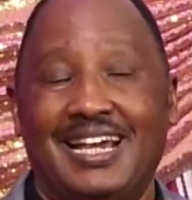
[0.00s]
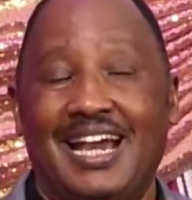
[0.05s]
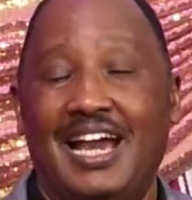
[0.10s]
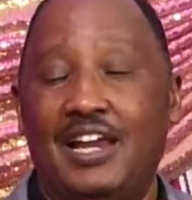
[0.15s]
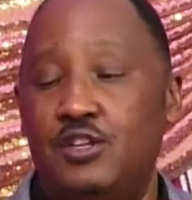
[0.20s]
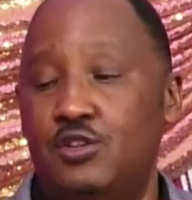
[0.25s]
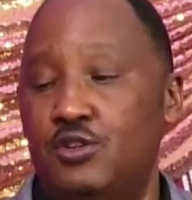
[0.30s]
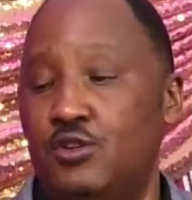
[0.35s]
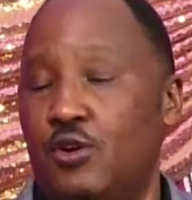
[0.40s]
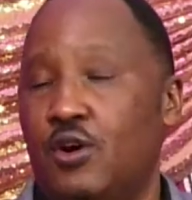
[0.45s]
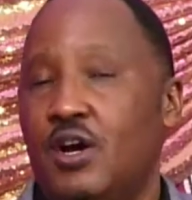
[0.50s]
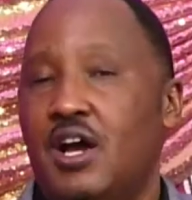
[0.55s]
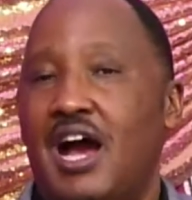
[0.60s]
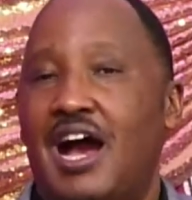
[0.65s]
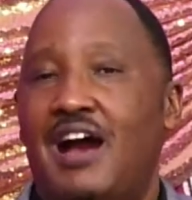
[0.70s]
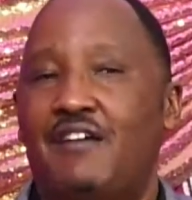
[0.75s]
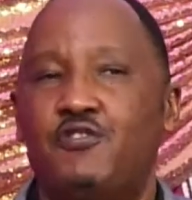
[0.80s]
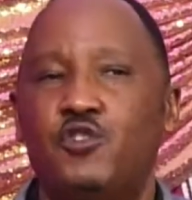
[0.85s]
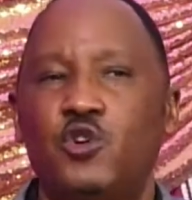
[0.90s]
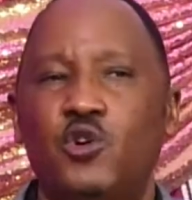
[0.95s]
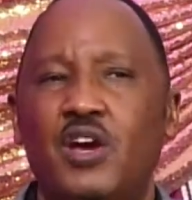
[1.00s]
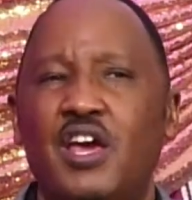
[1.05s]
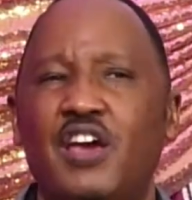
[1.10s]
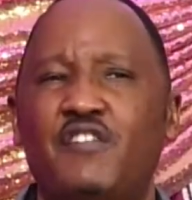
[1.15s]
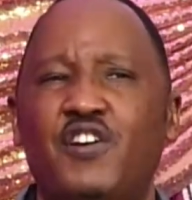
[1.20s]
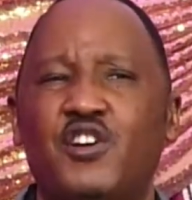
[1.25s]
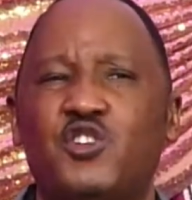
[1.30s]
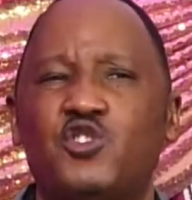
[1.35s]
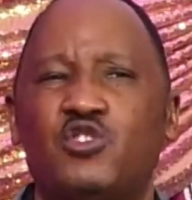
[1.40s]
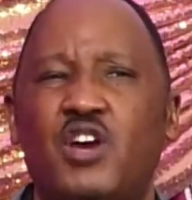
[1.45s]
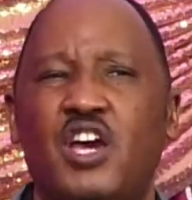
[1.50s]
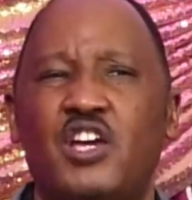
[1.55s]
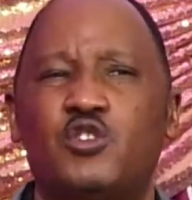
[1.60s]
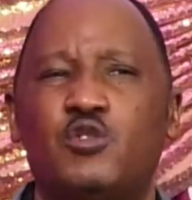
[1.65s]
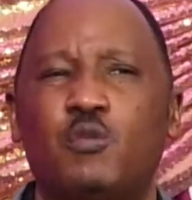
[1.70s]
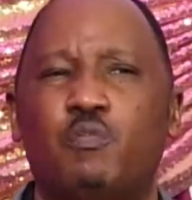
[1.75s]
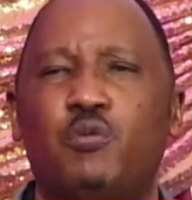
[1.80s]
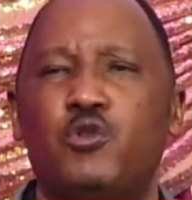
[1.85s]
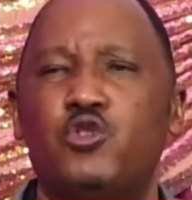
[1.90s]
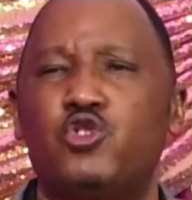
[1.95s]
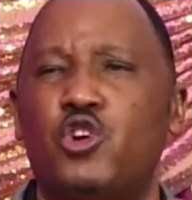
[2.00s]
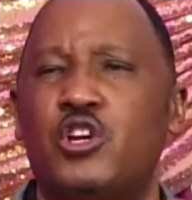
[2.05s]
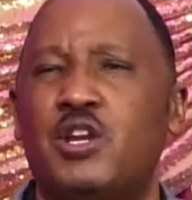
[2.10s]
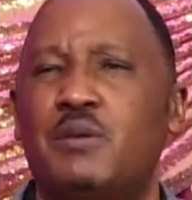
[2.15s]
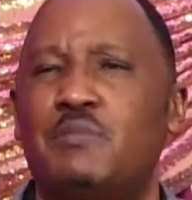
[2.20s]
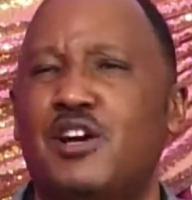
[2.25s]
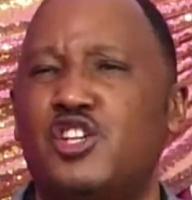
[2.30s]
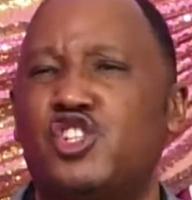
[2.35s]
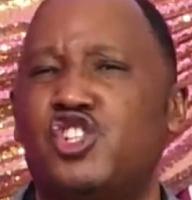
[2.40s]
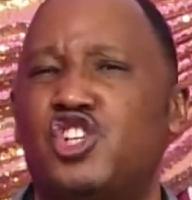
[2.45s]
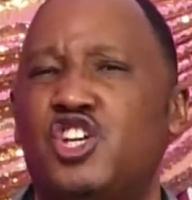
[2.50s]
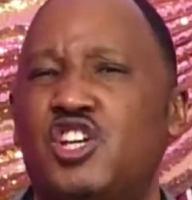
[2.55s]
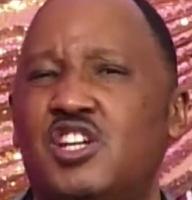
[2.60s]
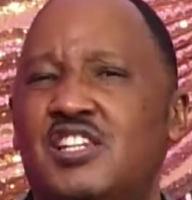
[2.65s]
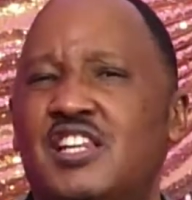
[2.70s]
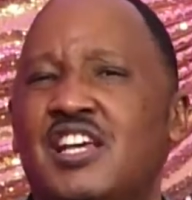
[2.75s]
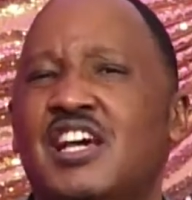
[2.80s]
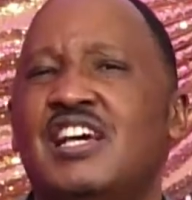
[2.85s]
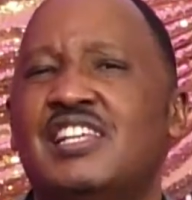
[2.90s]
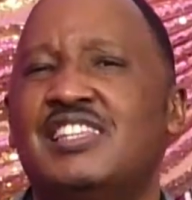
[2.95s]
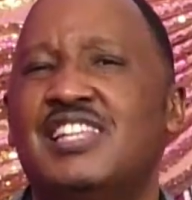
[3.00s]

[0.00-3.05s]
And you know, have you ever tried to put on a machine